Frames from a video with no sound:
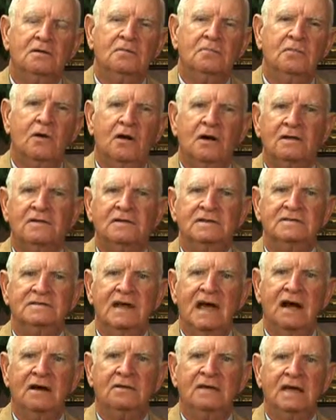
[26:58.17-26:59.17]
Mark this
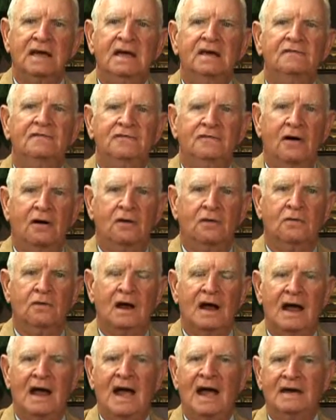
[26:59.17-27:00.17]
down,
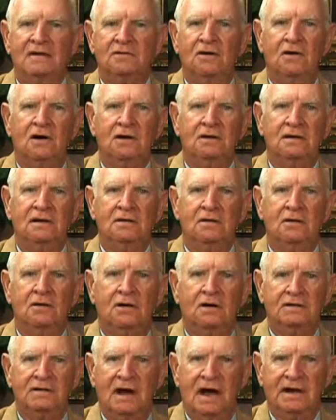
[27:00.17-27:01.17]

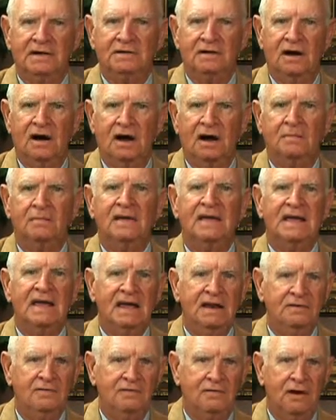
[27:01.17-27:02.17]
info@gartlandlaw.com,
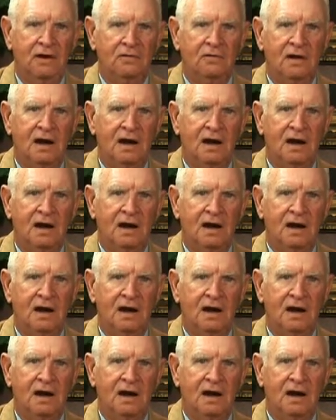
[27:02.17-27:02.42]
info,